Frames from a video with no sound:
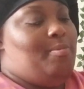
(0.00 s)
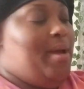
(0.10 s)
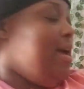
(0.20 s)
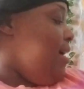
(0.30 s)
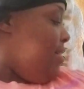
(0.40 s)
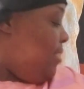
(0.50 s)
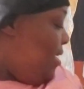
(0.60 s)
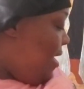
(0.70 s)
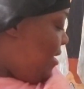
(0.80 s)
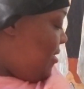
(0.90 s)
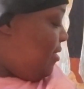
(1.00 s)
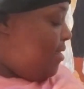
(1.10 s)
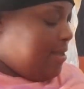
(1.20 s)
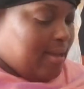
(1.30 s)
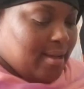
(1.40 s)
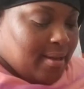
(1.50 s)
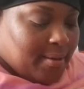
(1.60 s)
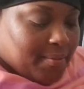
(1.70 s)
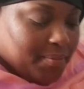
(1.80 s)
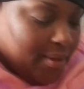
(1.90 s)
bags next.
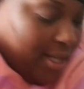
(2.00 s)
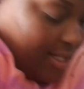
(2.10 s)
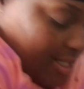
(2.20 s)
Cause